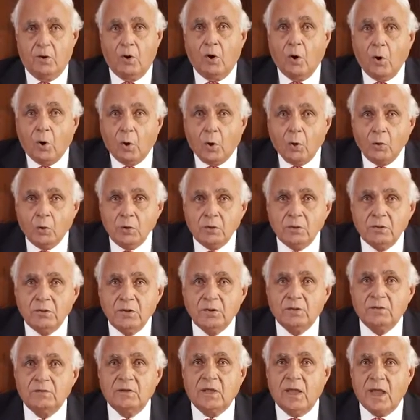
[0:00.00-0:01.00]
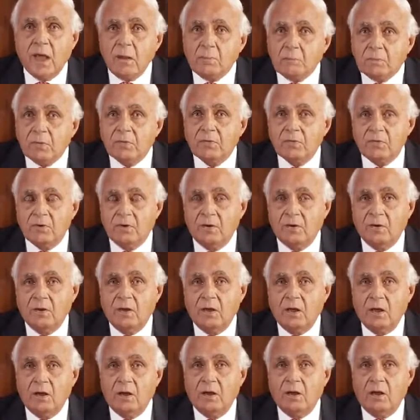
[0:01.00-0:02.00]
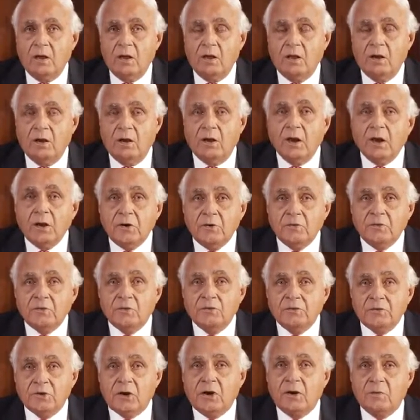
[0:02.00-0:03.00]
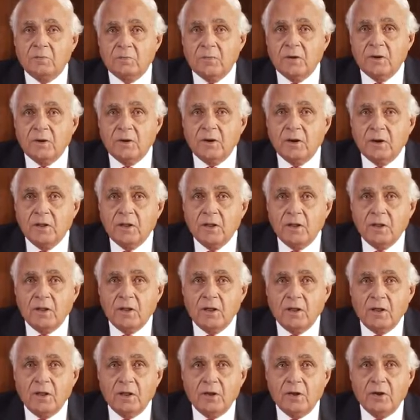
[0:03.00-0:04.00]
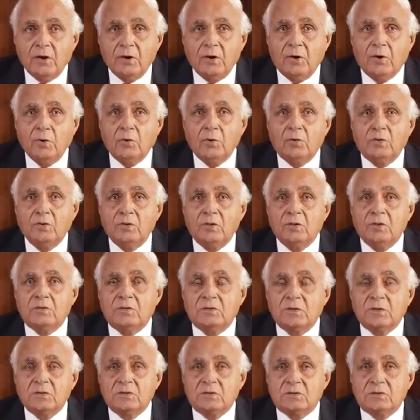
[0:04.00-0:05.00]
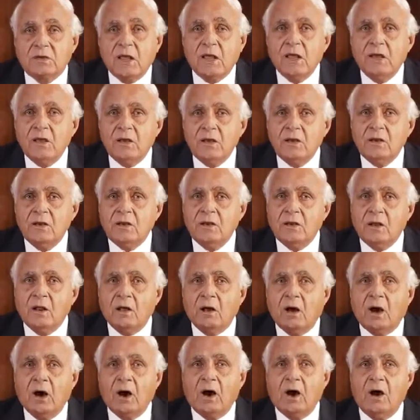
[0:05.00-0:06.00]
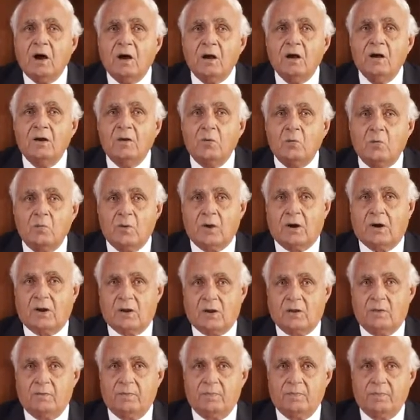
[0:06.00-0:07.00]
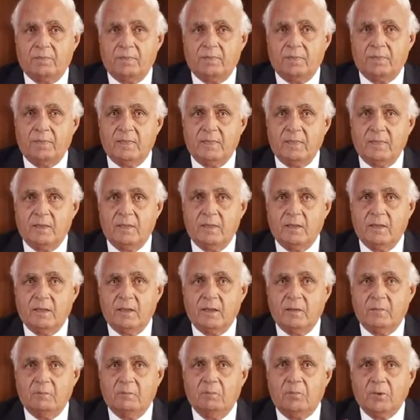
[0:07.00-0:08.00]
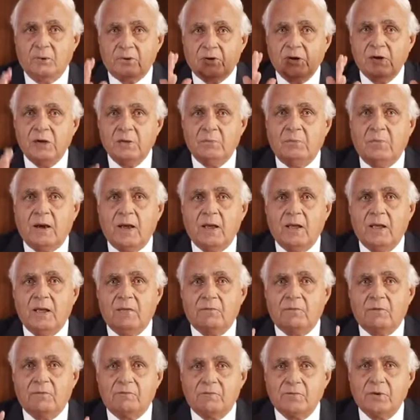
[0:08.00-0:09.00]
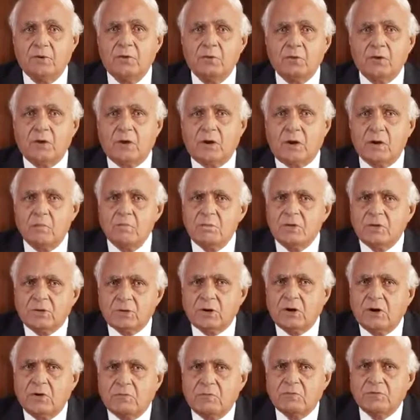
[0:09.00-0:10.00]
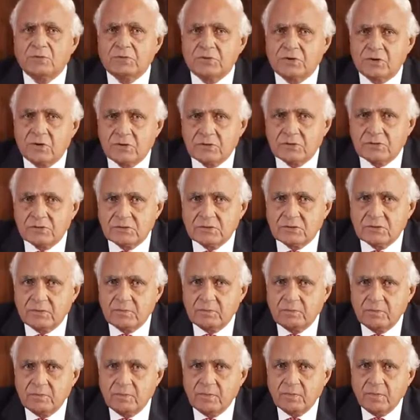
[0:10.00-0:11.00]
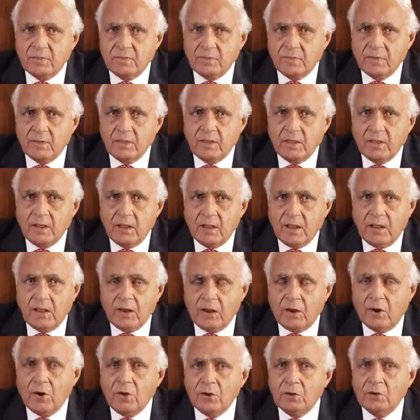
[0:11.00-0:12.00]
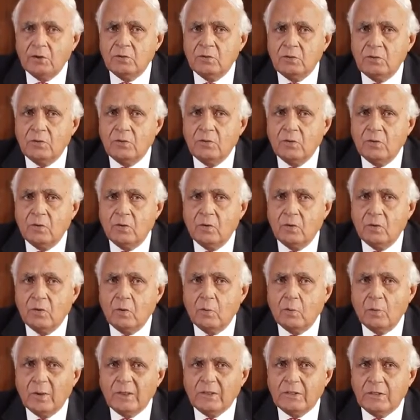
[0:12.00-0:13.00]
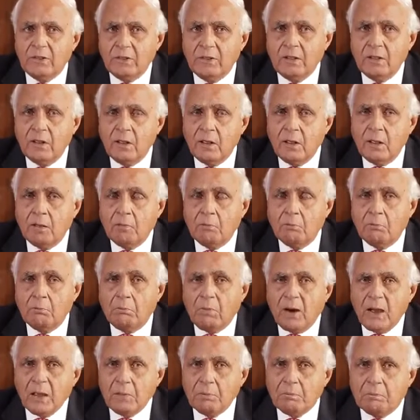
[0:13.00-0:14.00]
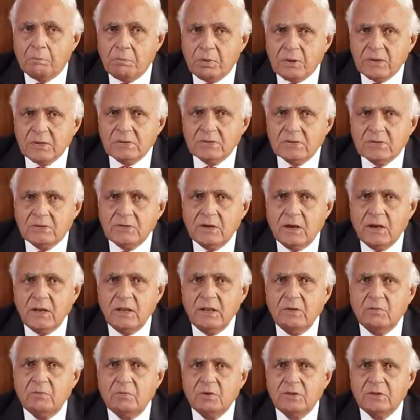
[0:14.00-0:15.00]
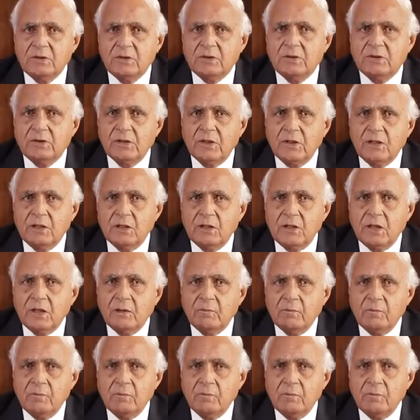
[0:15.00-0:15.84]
All this happened, ladies and gentlemen, due to the sustained hard work put in by our few committed officials, along with my personally visiting